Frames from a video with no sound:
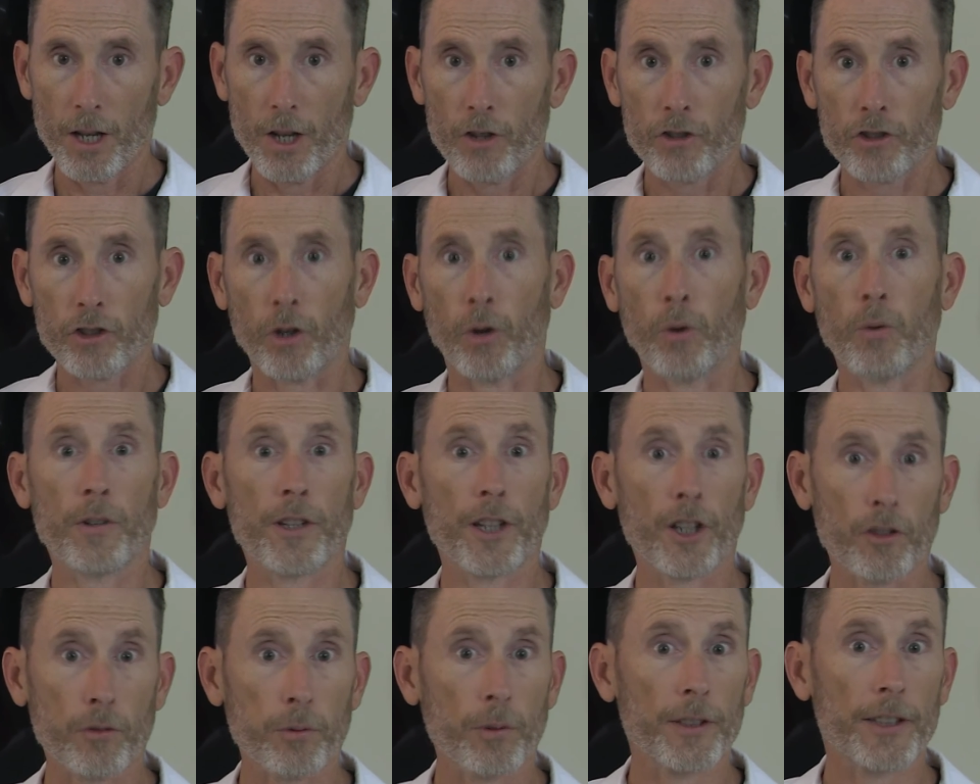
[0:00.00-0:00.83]
So
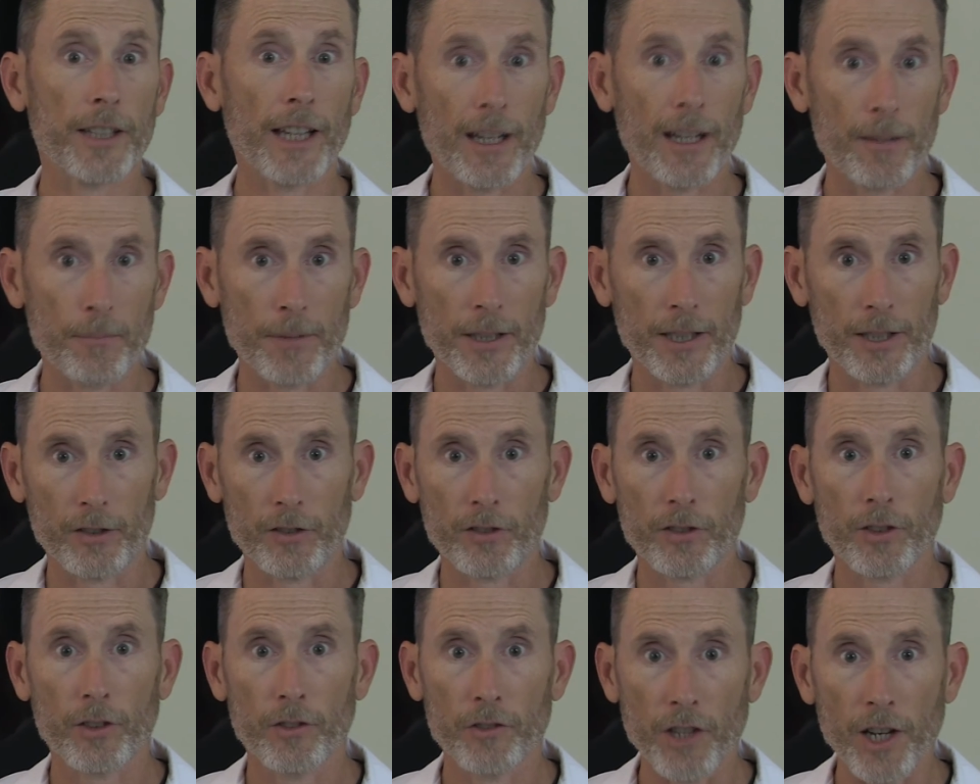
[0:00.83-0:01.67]
guess what that
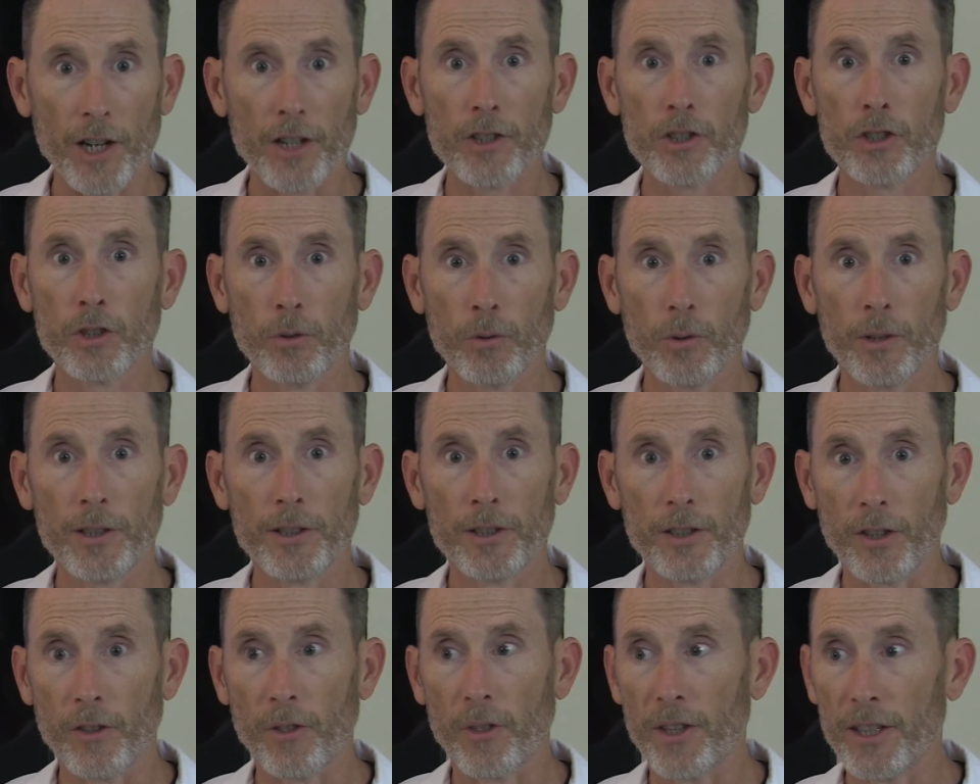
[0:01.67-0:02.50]
means? They're doing
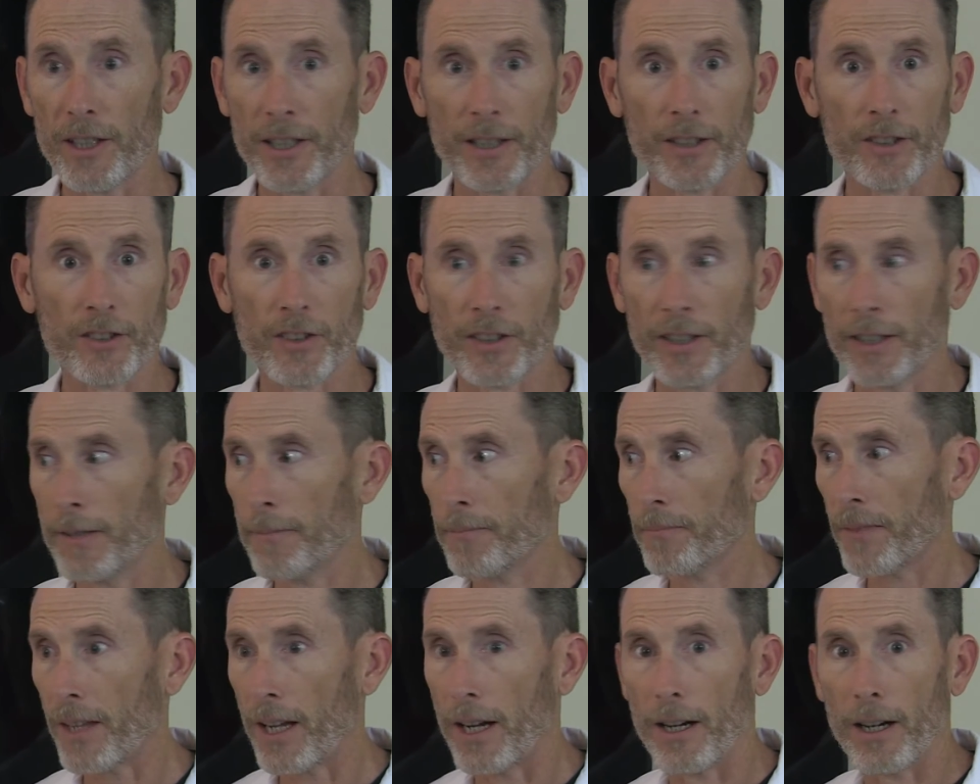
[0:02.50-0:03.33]
the things
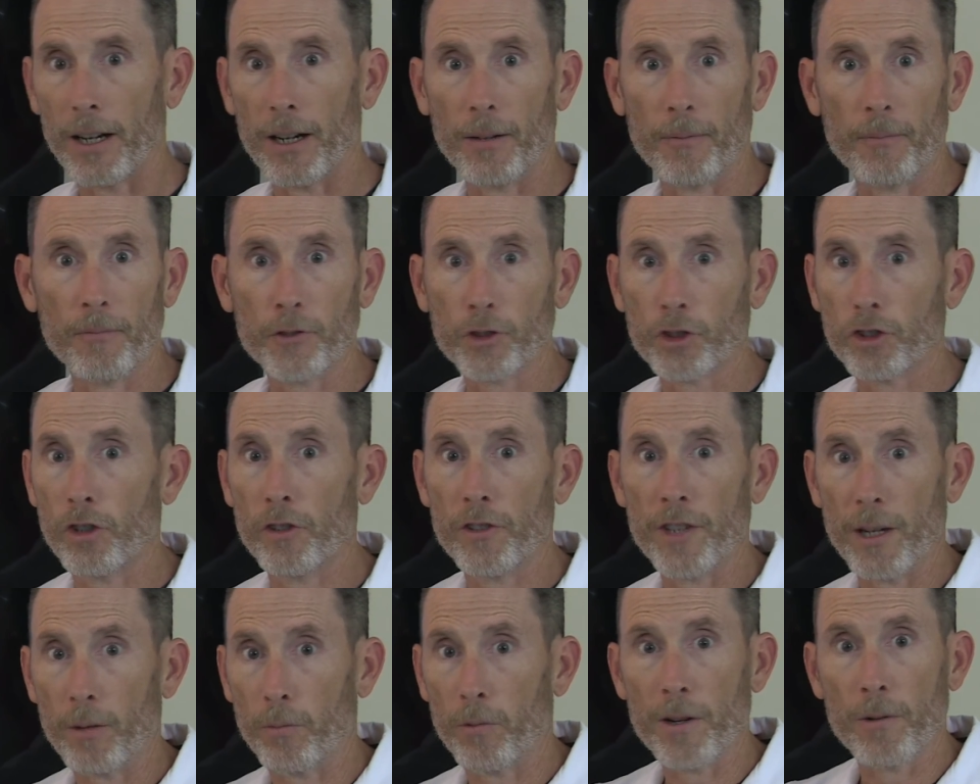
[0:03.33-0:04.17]

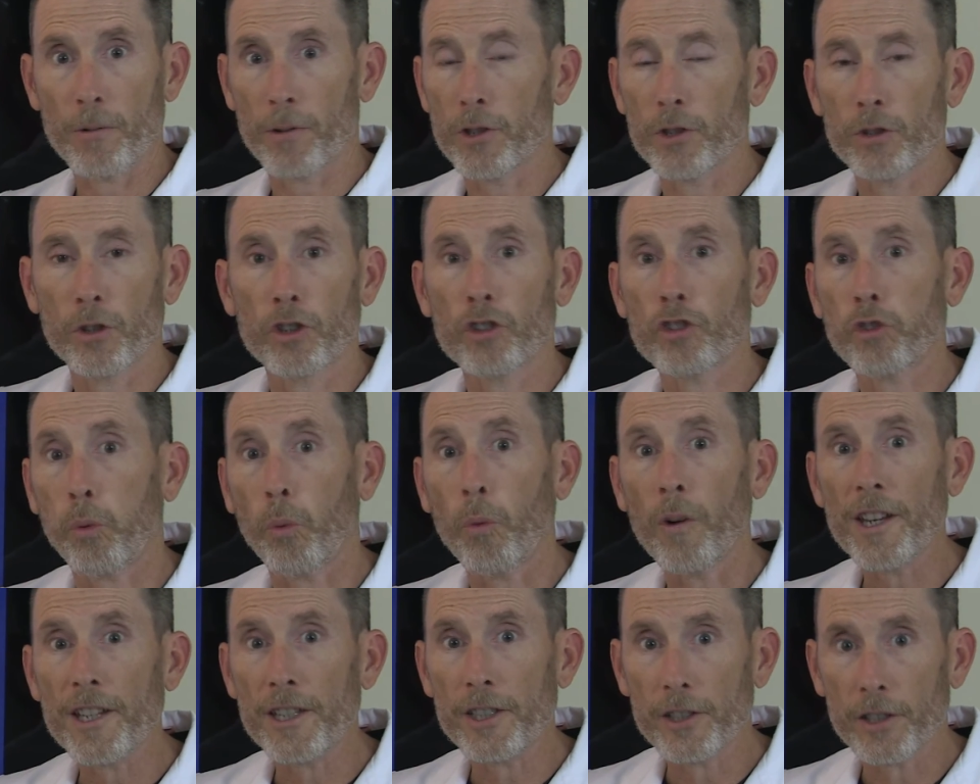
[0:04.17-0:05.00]
that we were doing
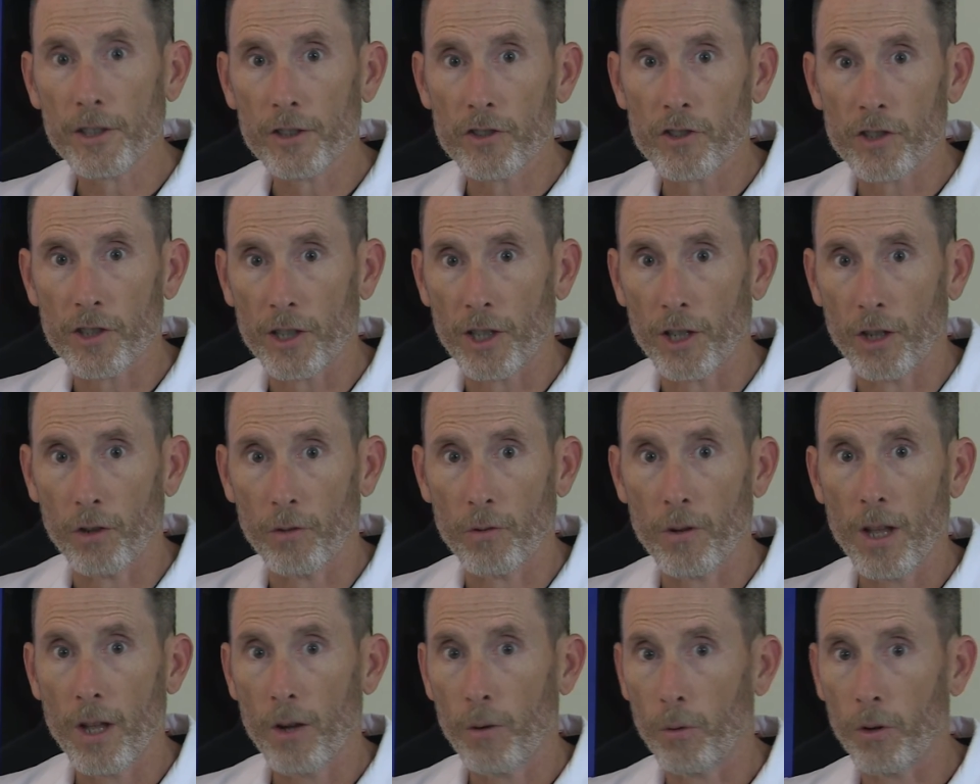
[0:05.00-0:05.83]
20 years ago.
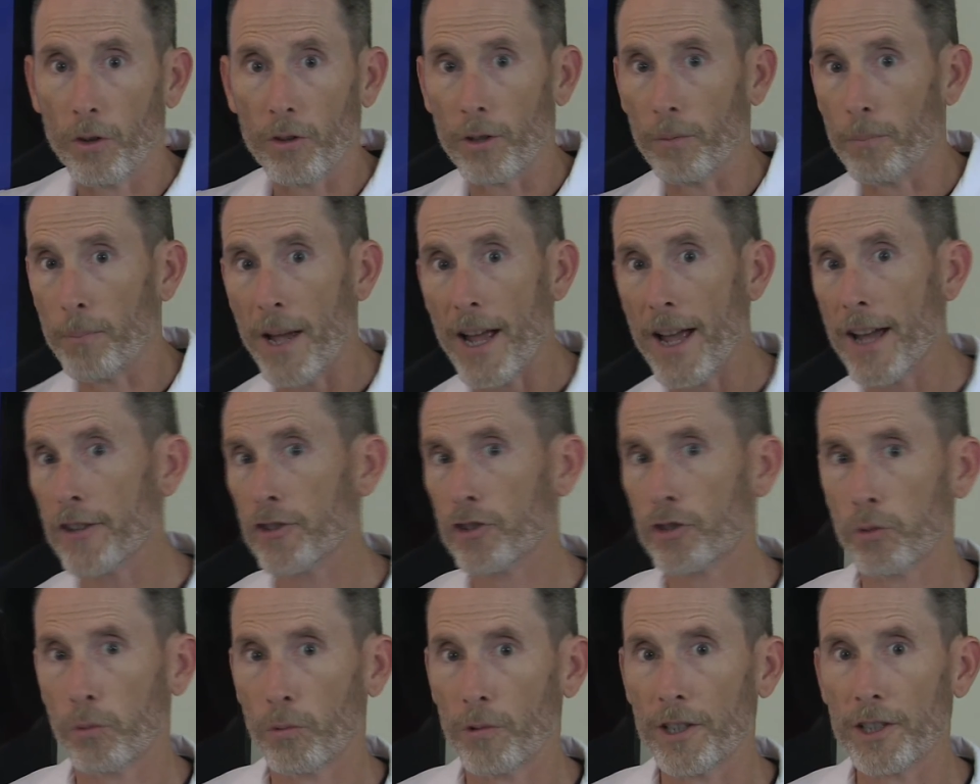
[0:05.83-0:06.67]
Well, in the
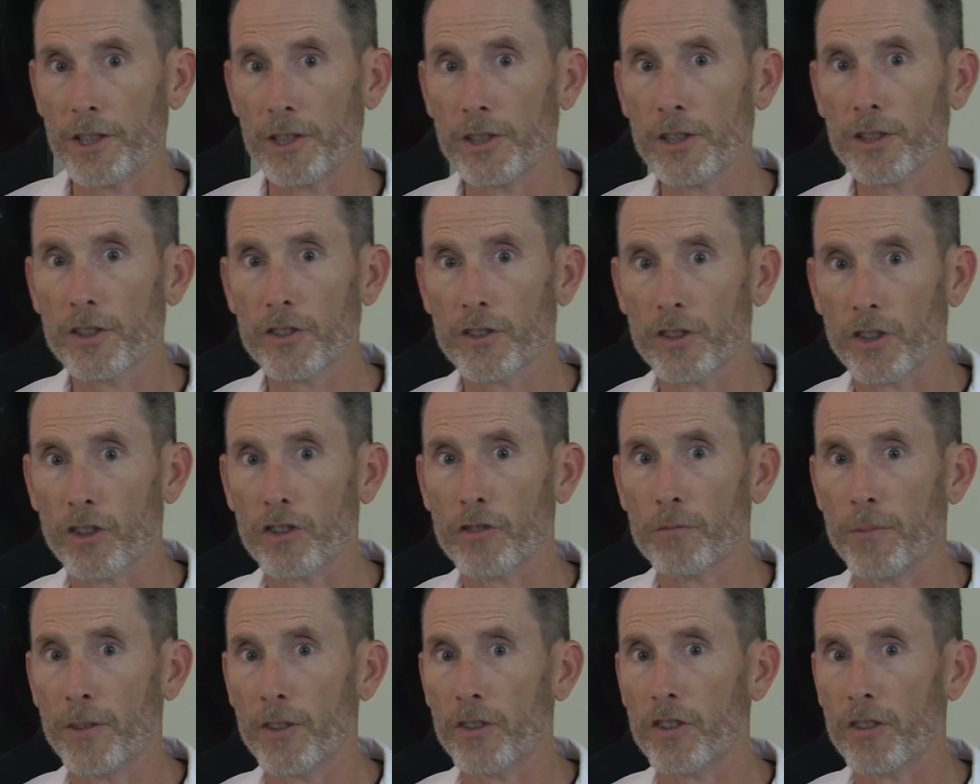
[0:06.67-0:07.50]
past 20 years, there's
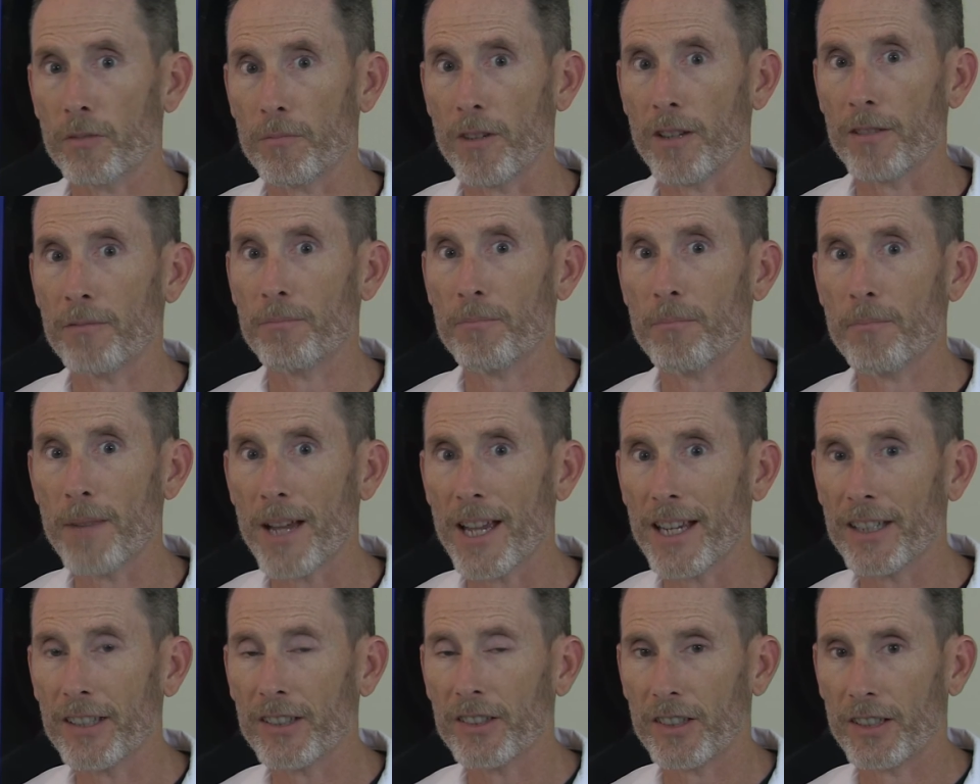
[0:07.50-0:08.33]
been some
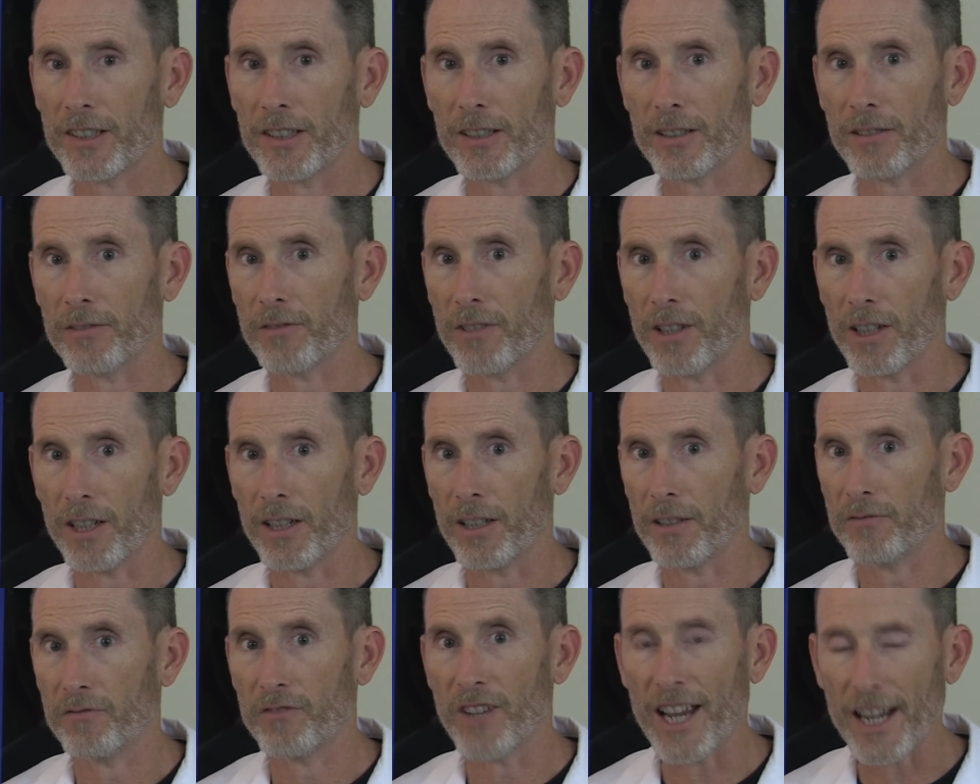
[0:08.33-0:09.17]
amazing
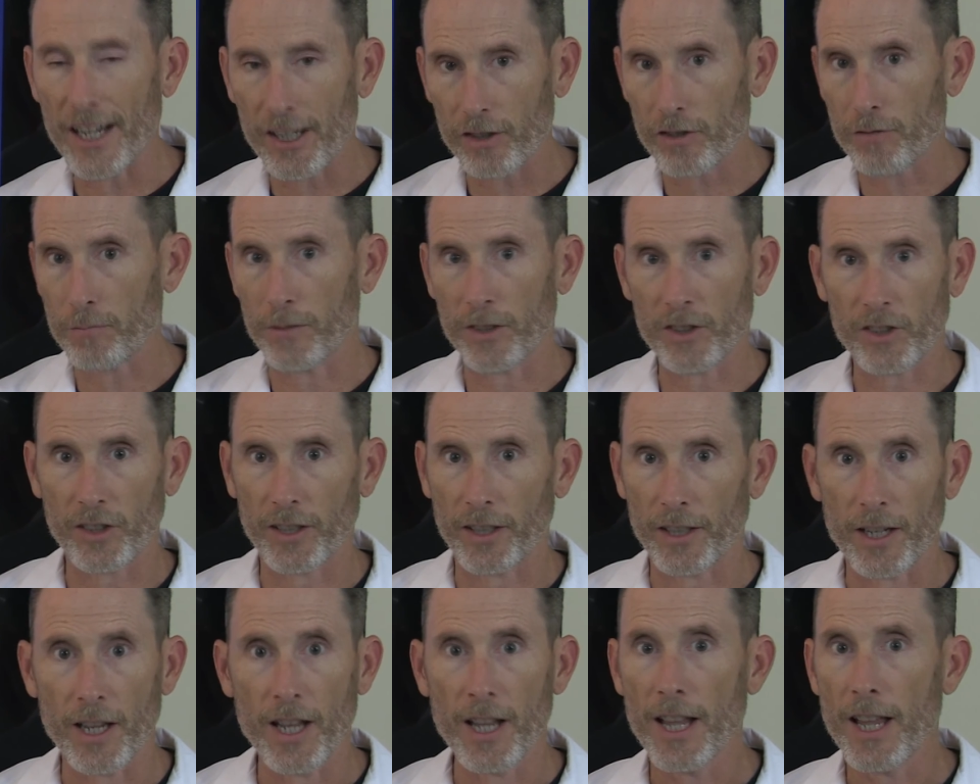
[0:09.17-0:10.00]
advancements in